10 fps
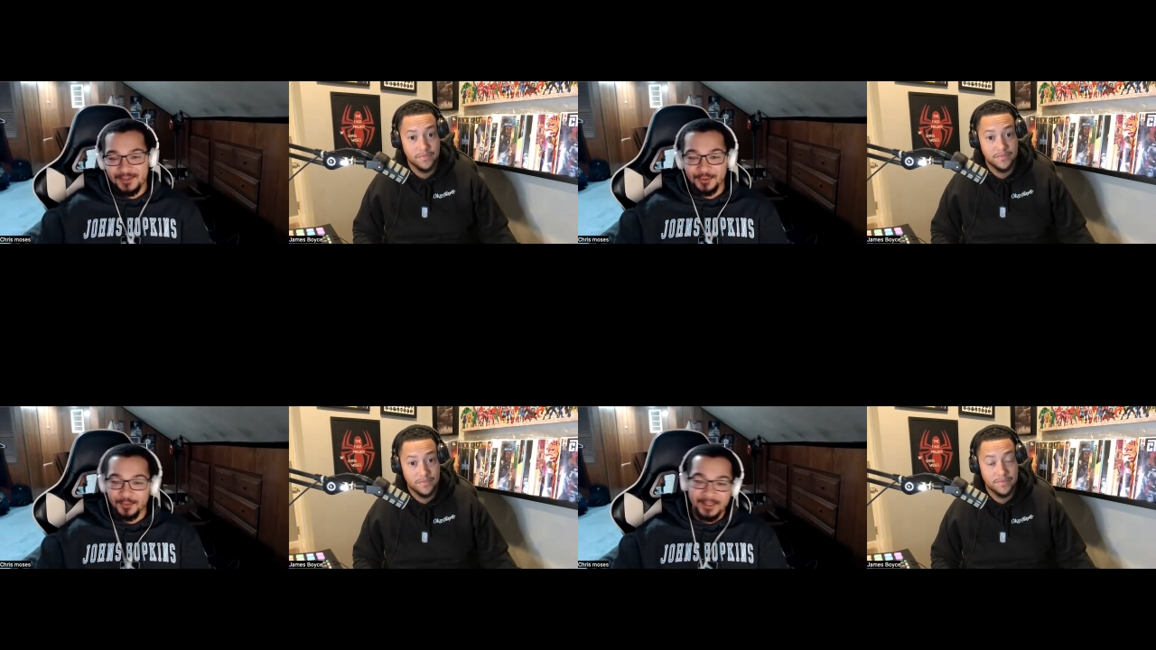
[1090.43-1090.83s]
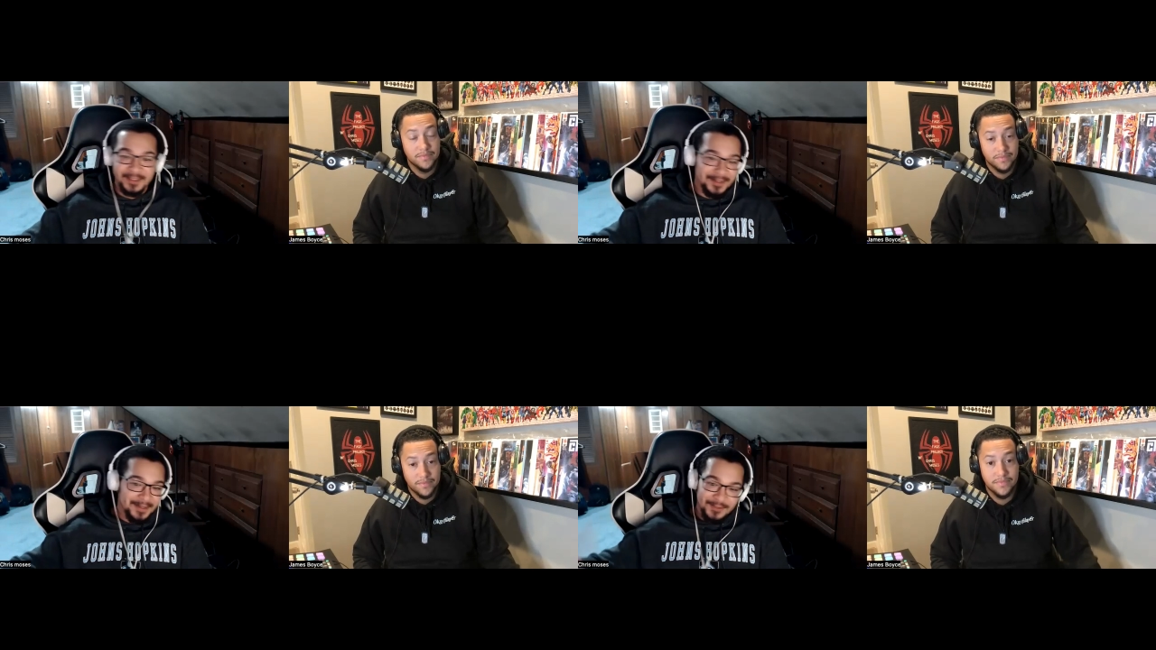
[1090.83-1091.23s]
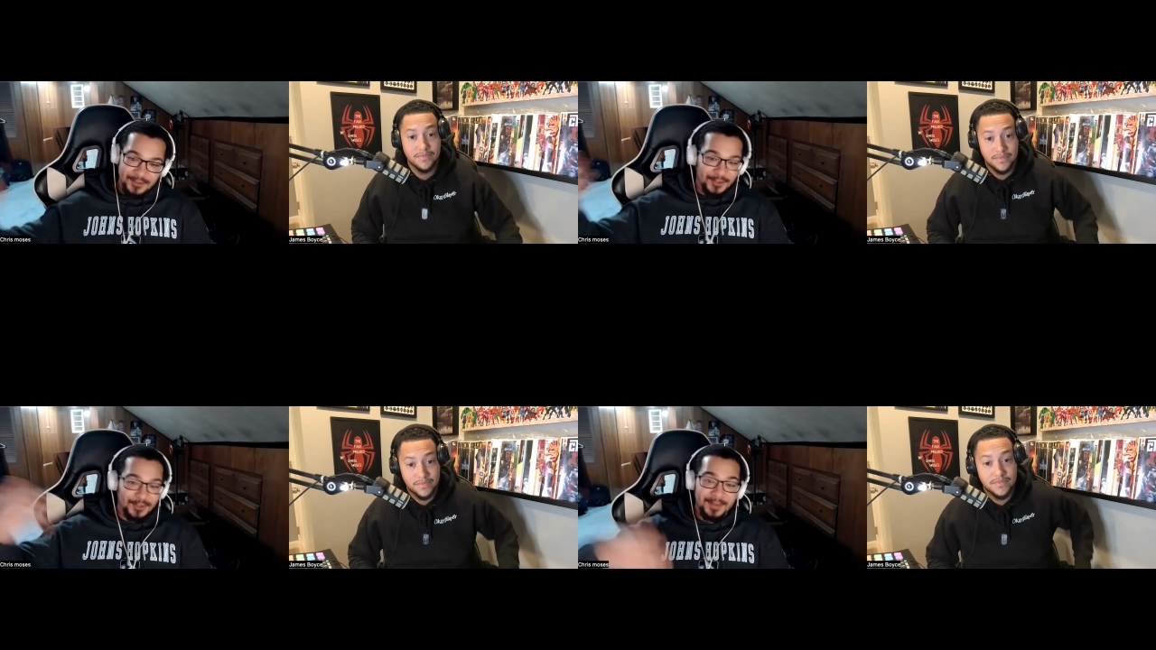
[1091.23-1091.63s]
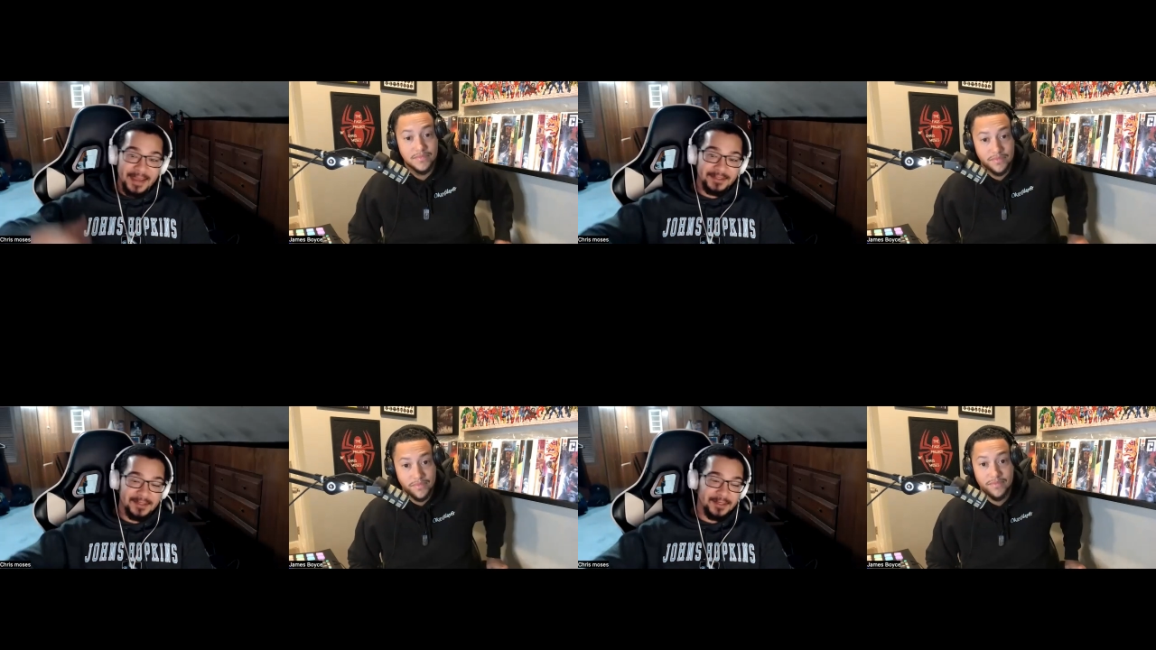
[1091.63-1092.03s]
Speaker 1: three circling back
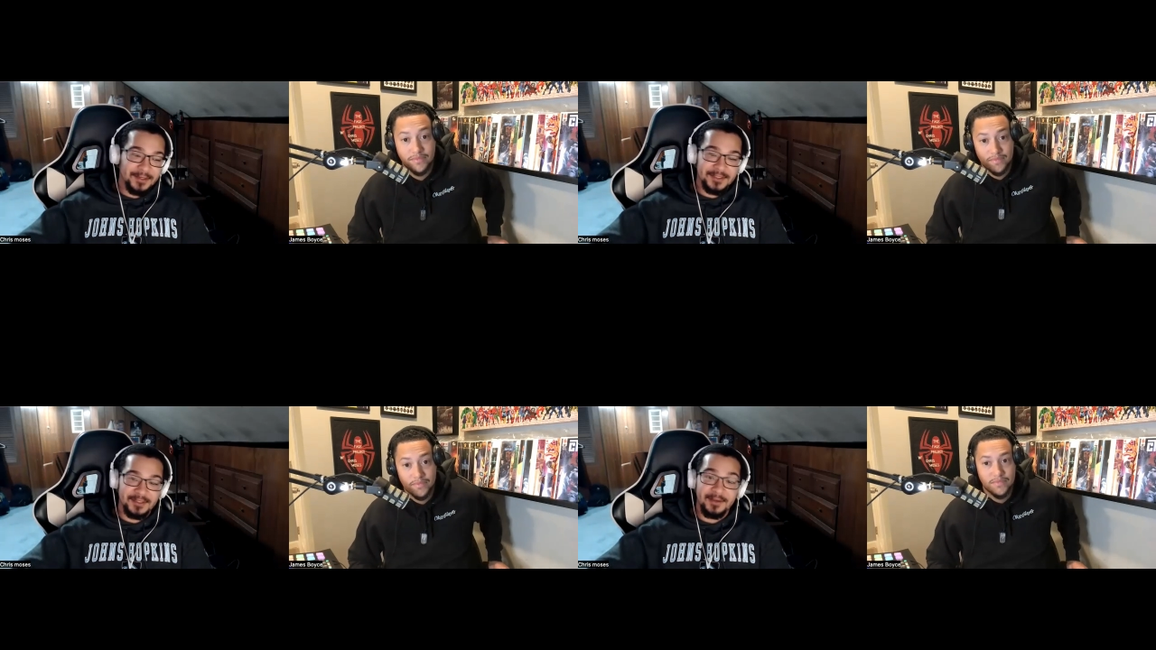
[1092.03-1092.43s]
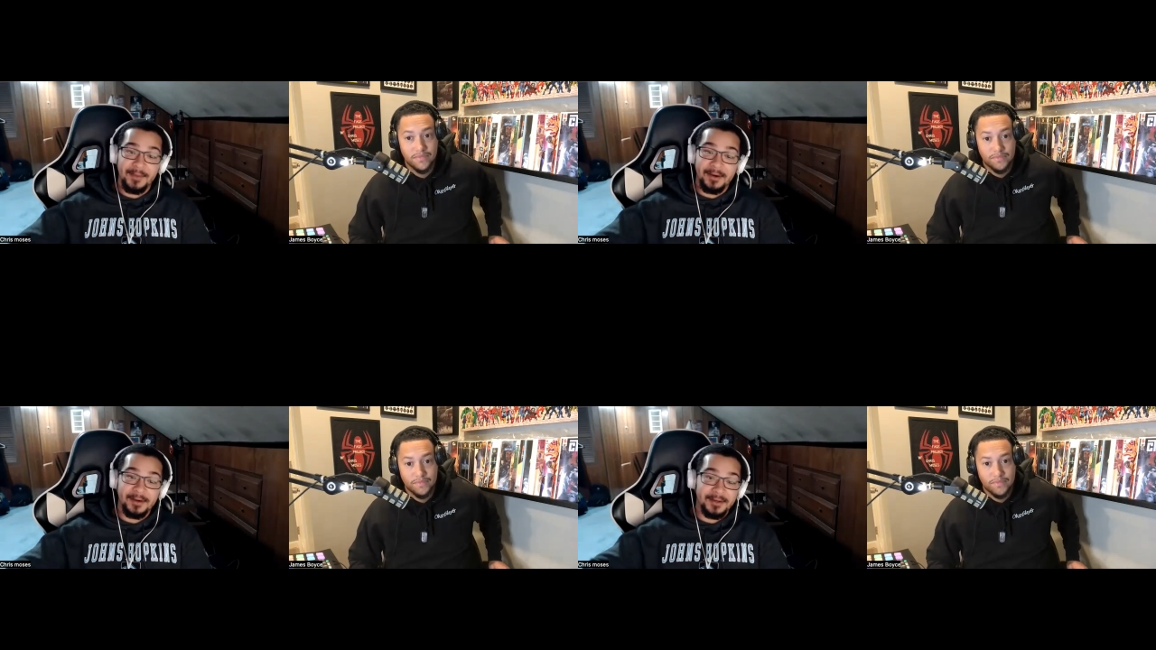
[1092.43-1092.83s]
to Nereus and Hemera.